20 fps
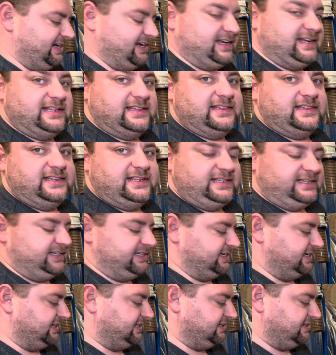in
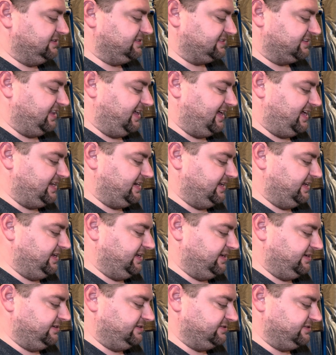the slot
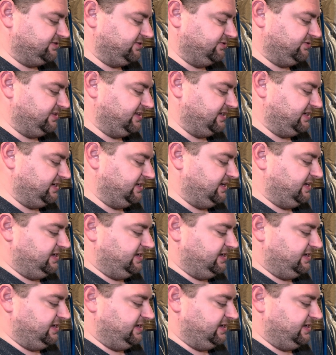so that